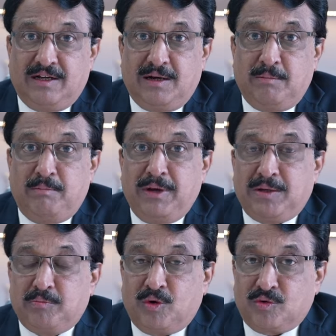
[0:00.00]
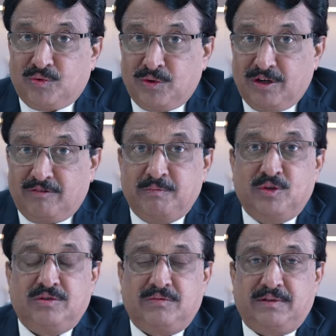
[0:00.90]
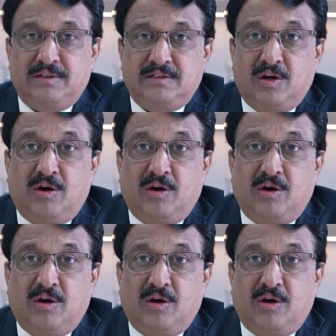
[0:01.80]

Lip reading: A big portfolio of mutual funds?